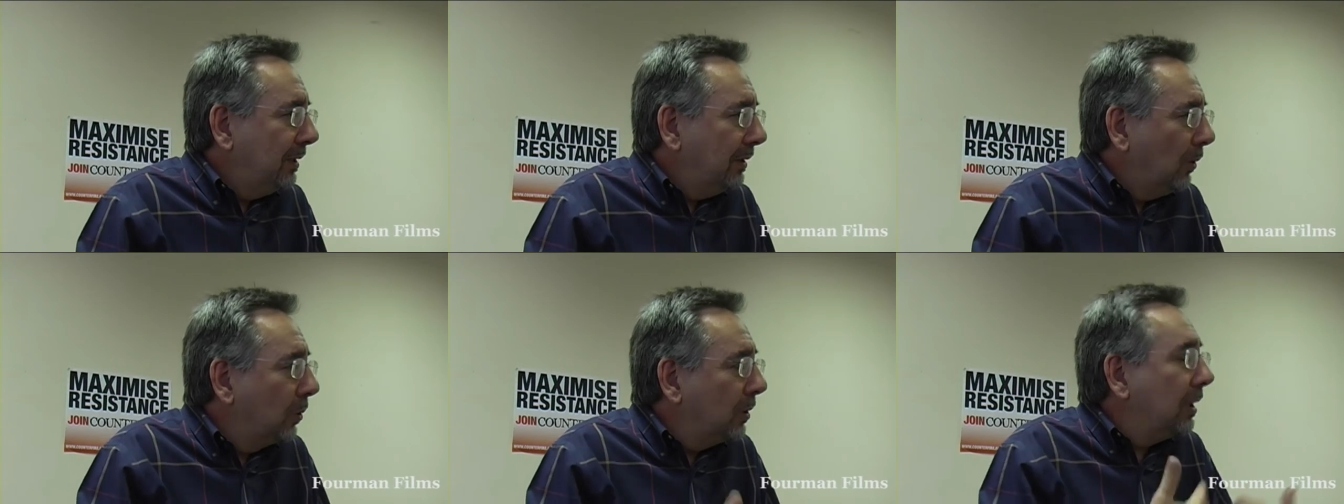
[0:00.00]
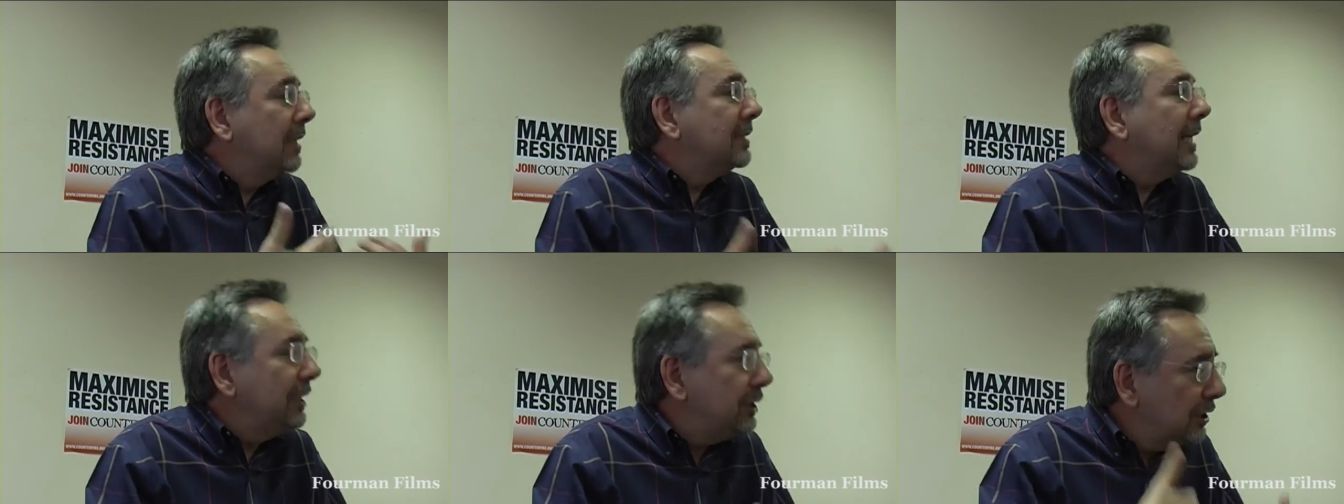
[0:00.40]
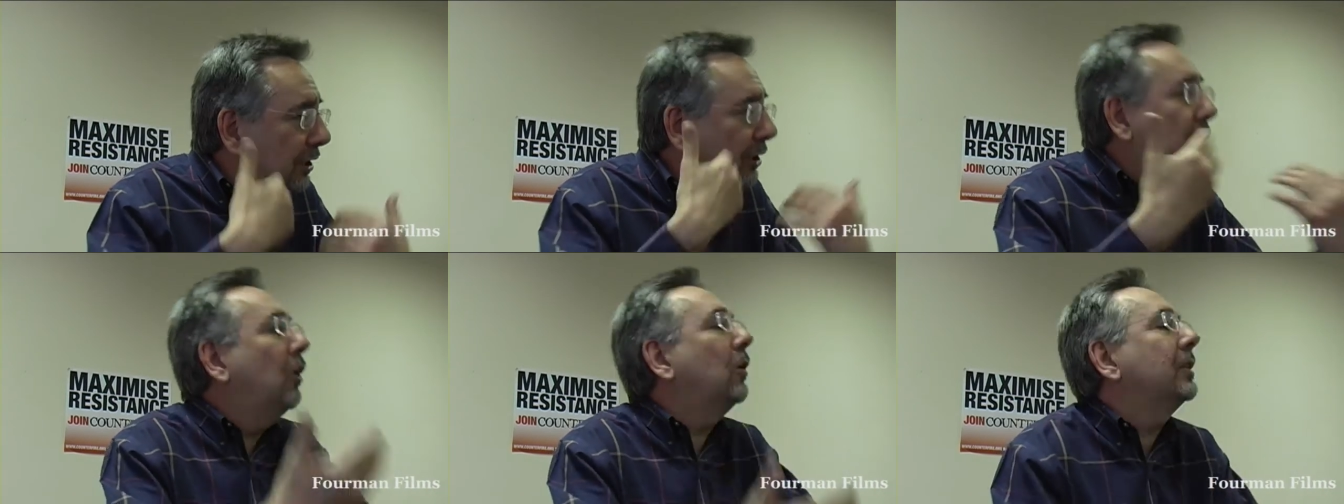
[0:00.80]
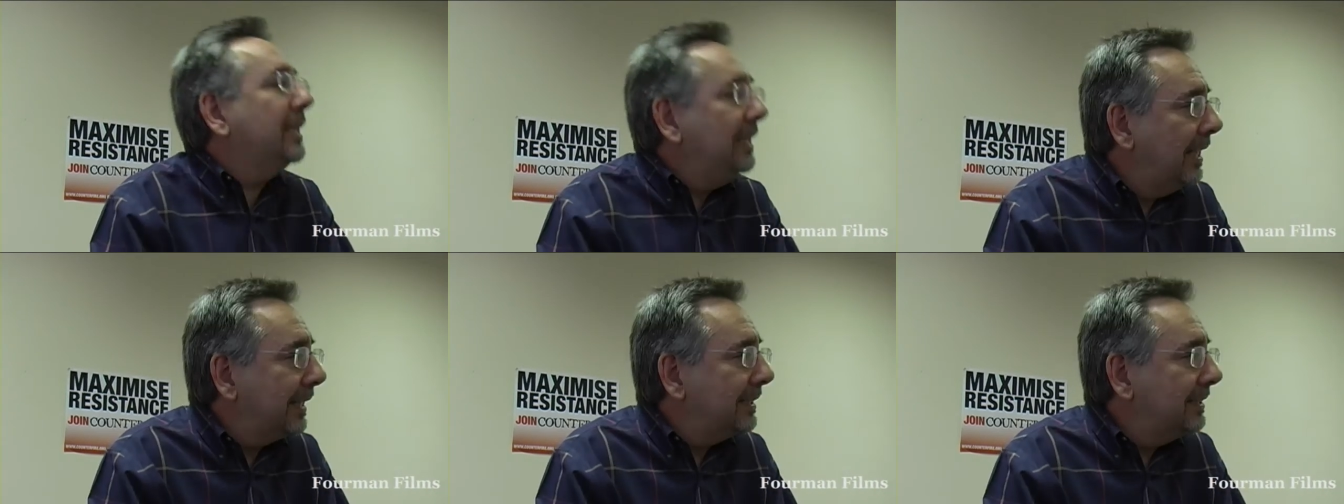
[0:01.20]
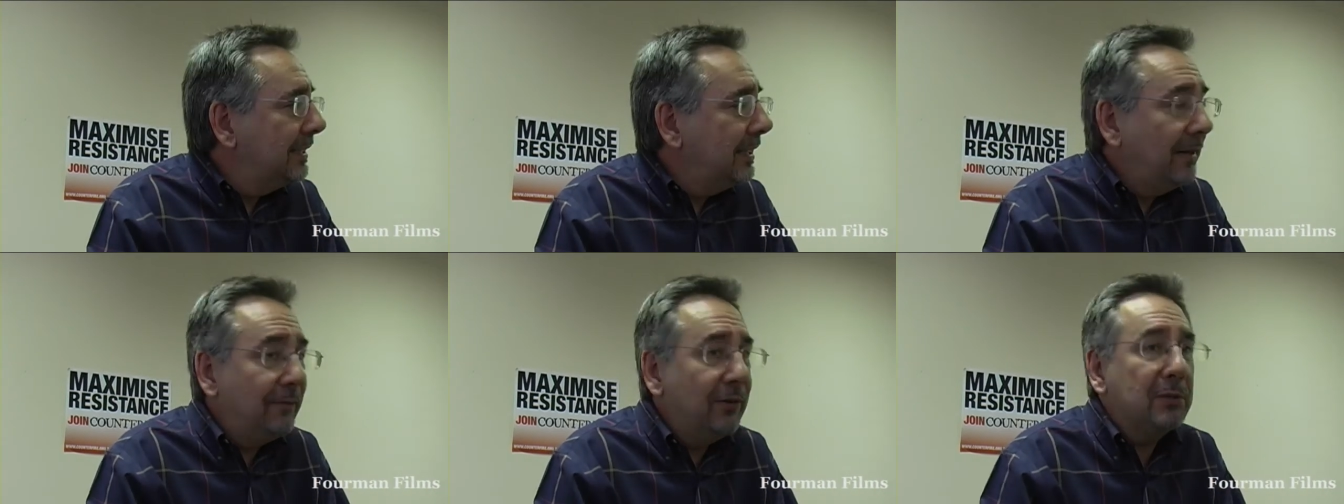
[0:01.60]
organisation got elected
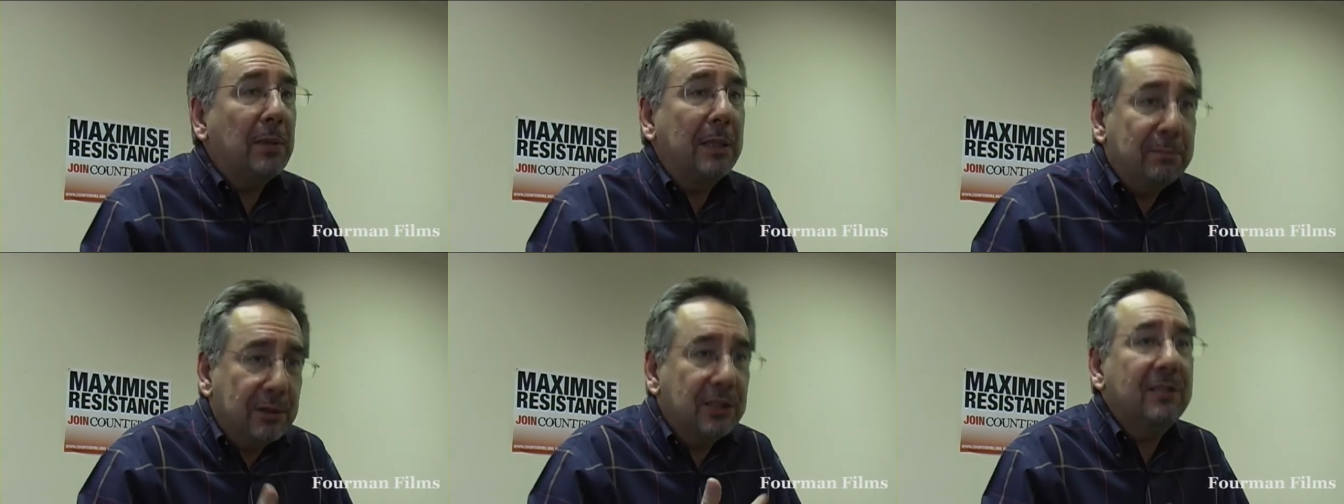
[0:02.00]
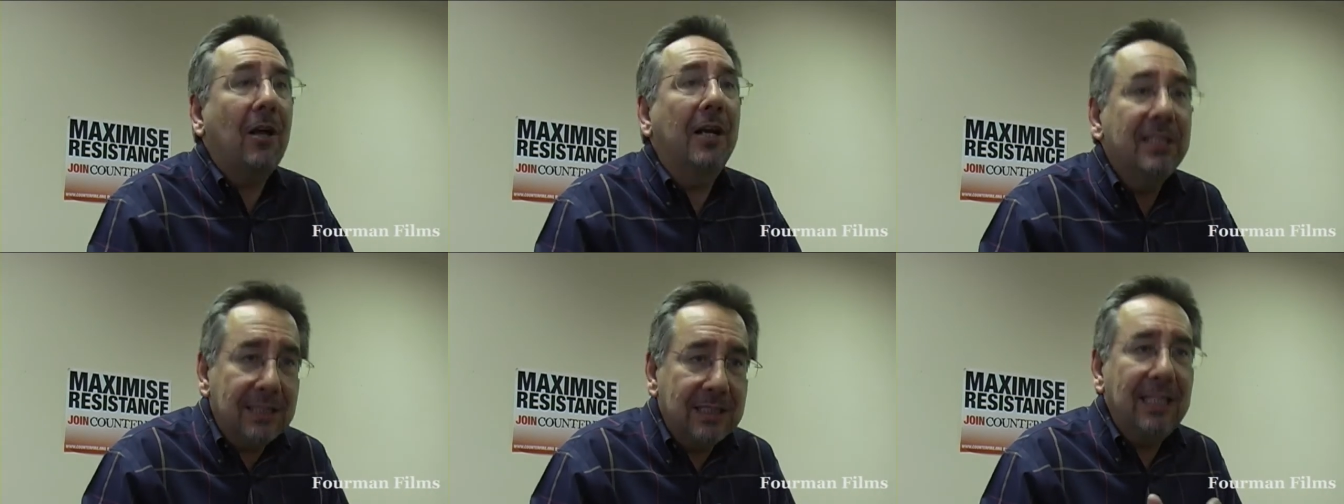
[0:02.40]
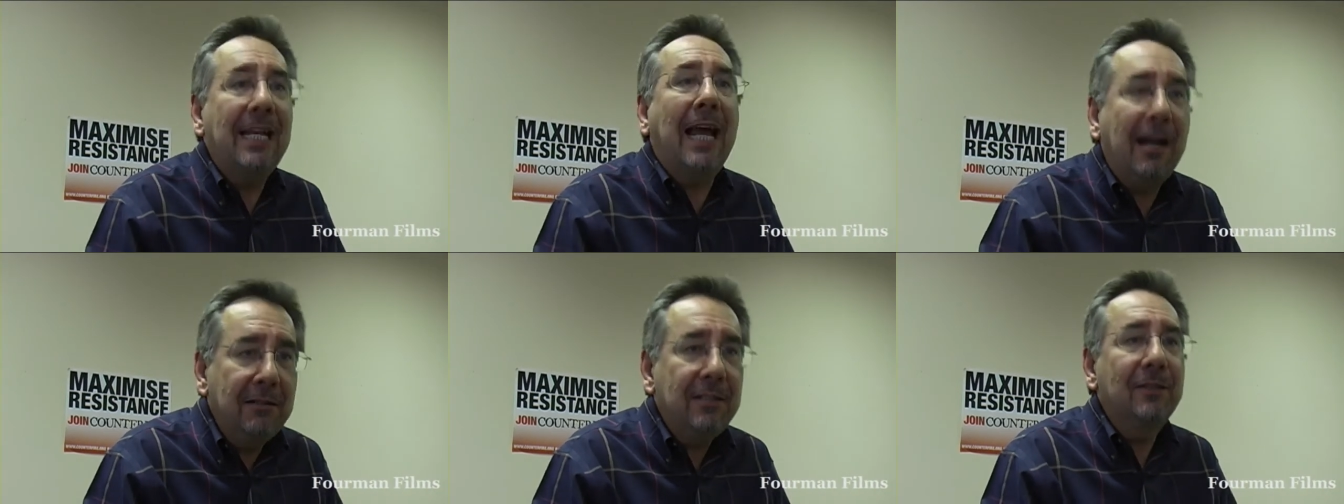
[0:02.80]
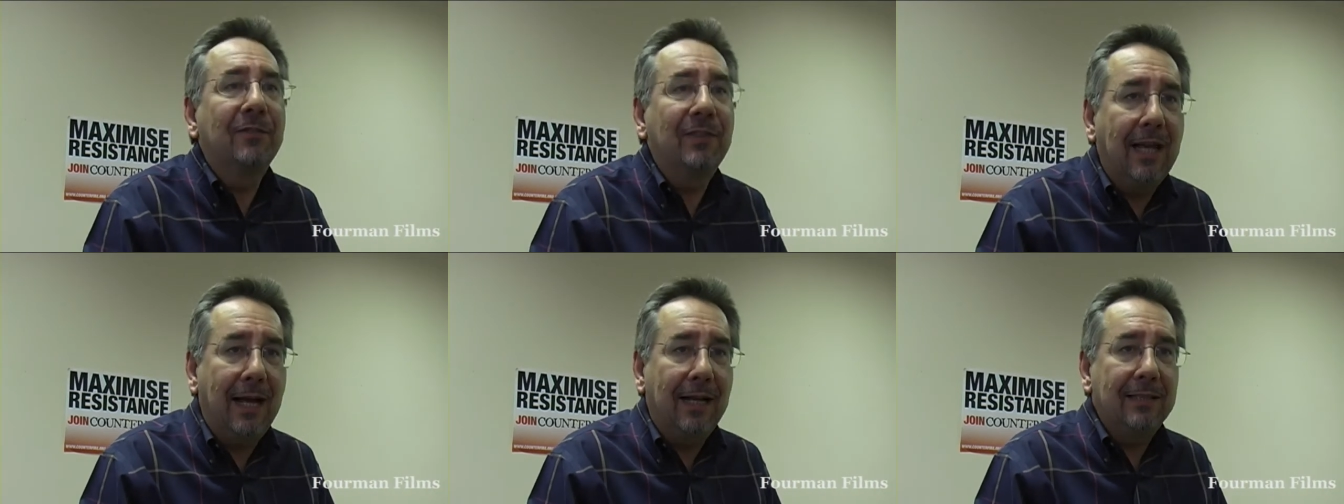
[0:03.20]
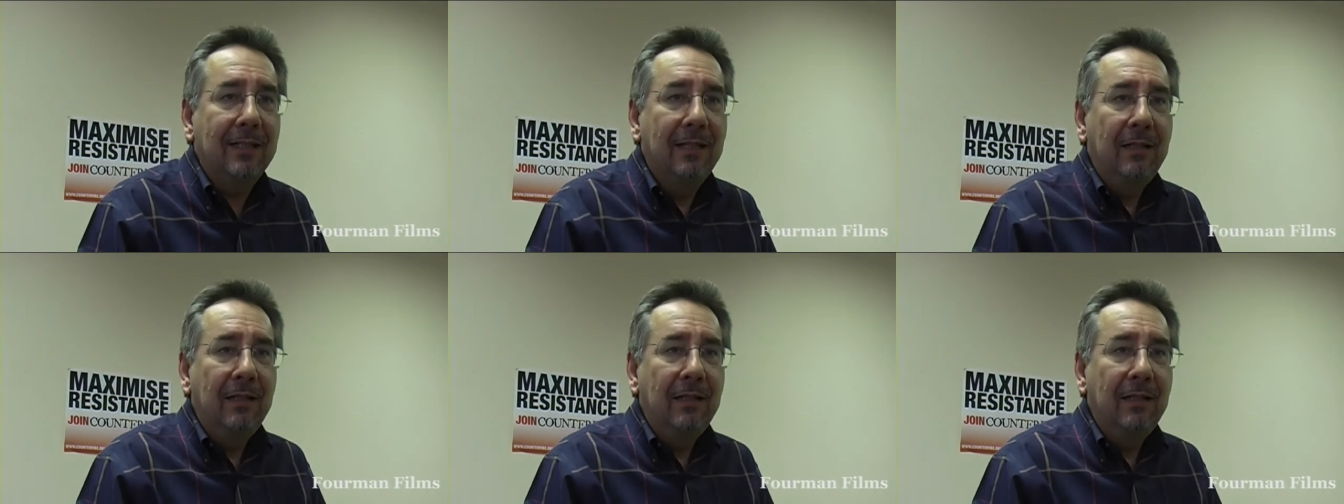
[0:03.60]
in the first place, precisely out of that.